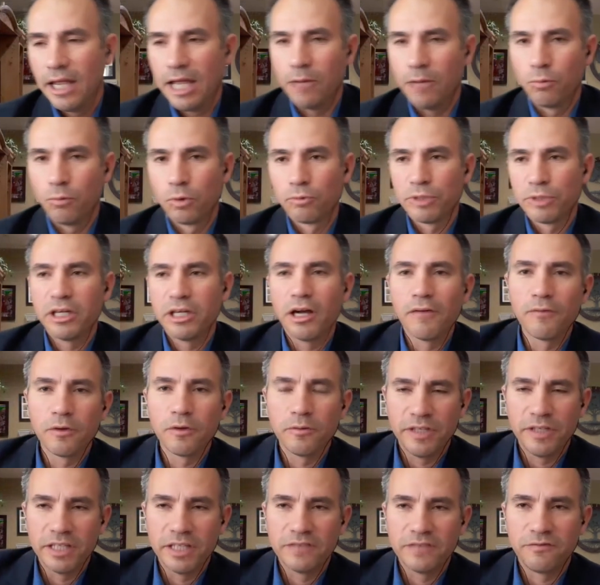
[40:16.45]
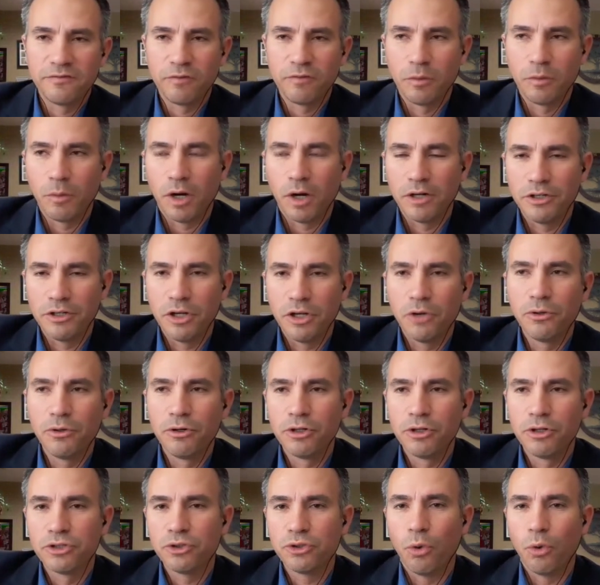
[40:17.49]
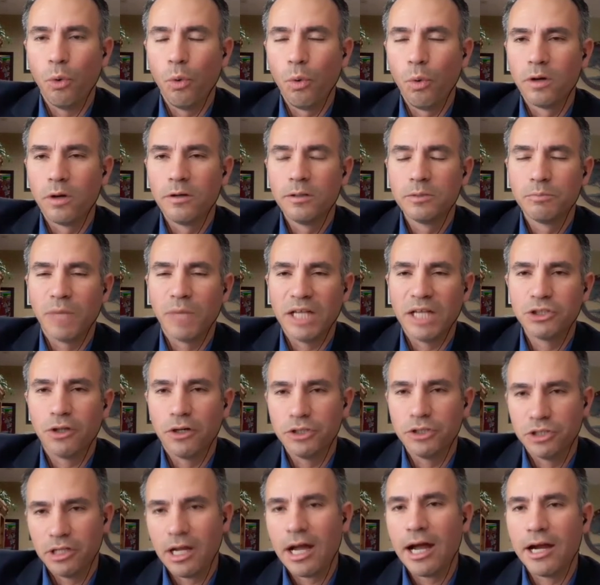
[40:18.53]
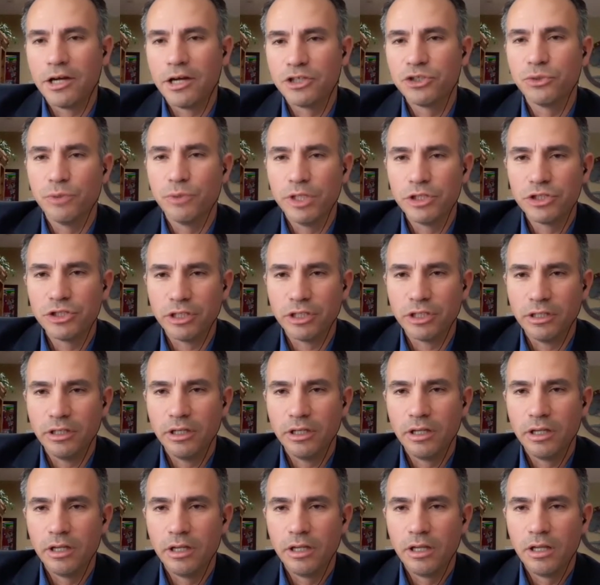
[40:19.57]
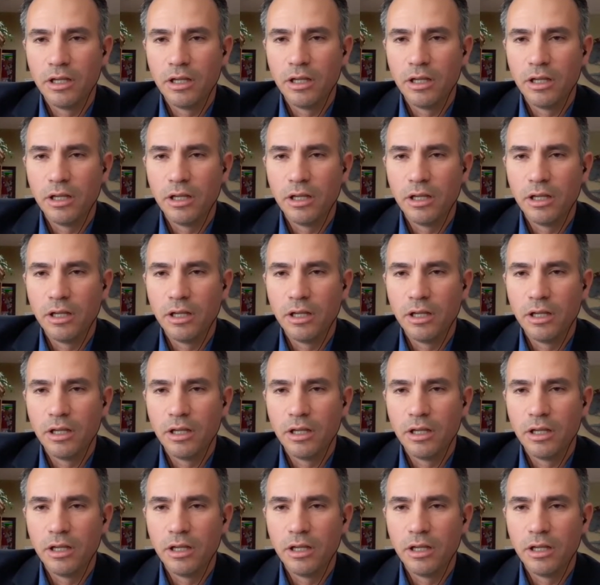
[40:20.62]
and we'll recover this from our donors or by charging higher tuition